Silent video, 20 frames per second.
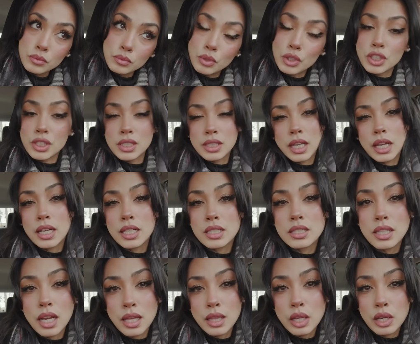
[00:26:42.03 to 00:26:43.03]
we'll just kind of
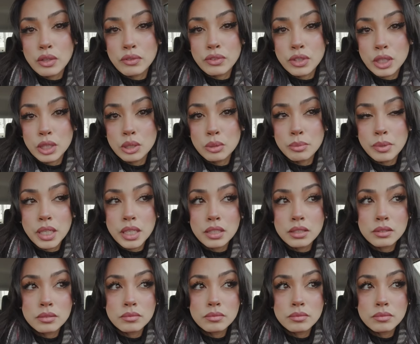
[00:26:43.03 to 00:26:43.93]
stay there for a little bit.